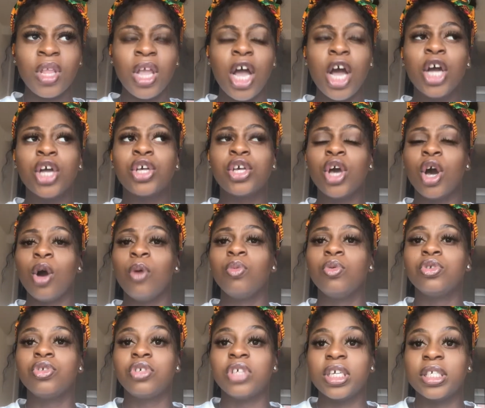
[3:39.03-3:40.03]
a girl
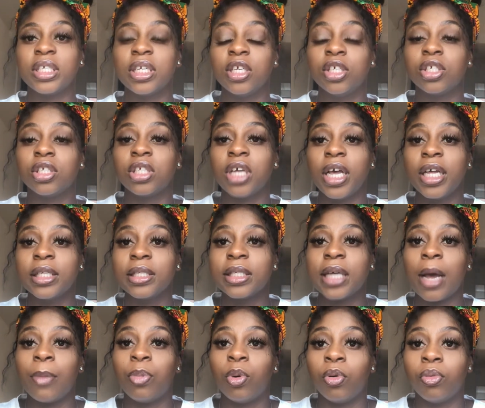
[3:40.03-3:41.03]
would dress in a certain
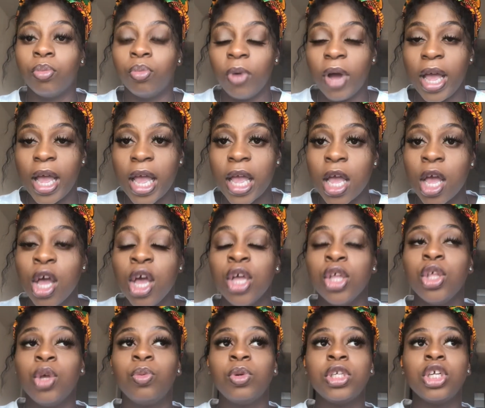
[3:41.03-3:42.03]
type of way.
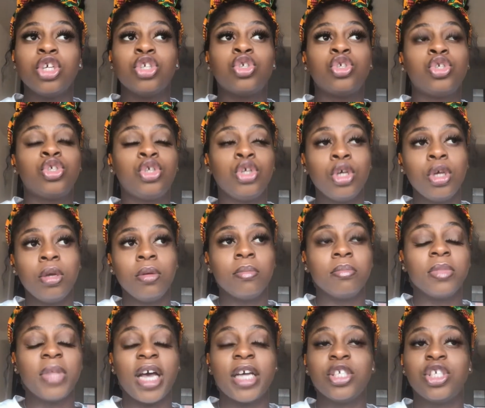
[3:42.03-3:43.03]
You would
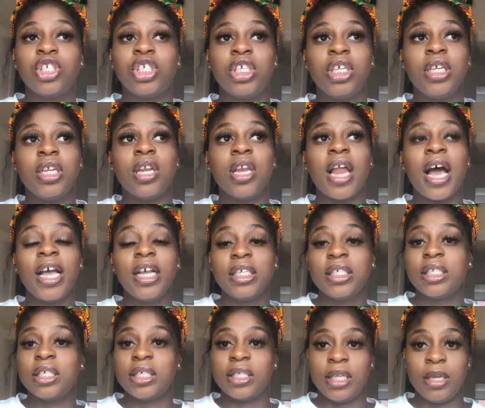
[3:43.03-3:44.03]
assume that she
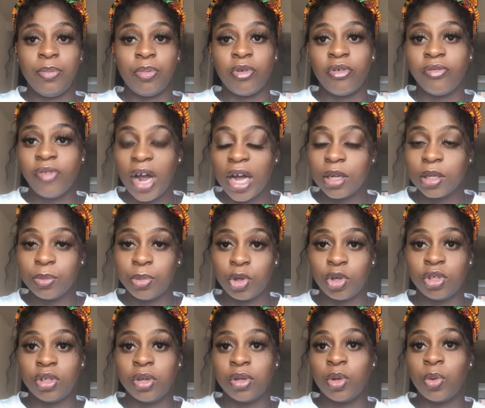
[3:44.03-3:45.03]
likes to sleep around
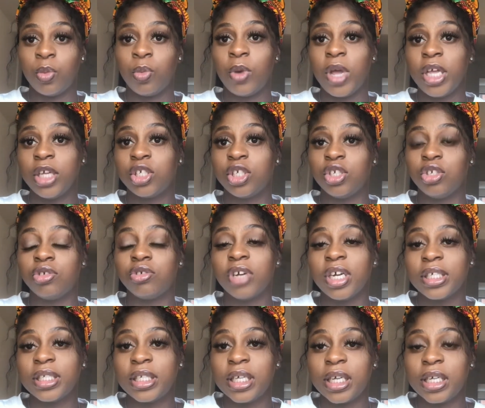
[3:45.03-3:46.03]
because of the way she
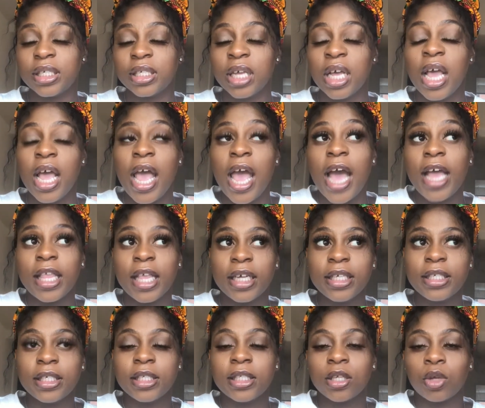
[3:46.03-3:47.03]
dresses. And
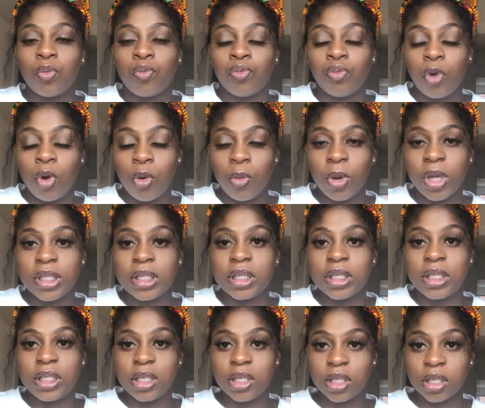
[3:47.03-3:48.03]
yes, it's a wrong way to
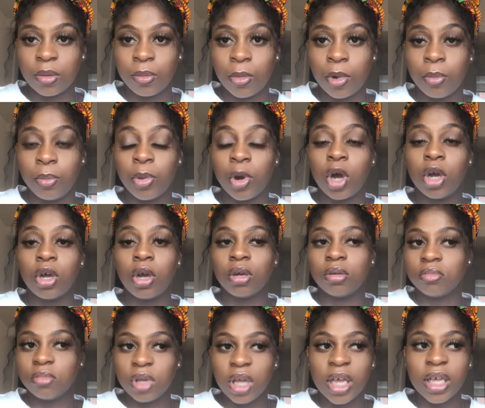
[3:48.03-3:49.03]
see someone,
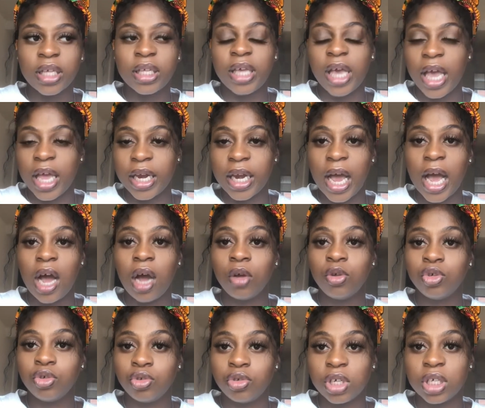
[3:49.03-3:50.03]
but again, how
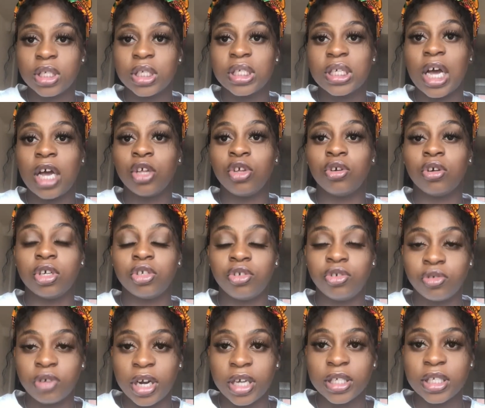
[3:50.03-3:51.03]
you dress is how you're
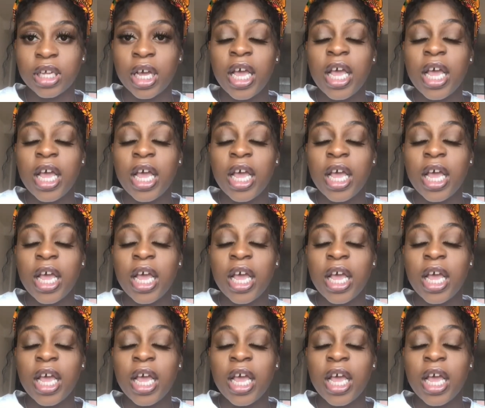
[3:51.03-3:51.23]
addressed.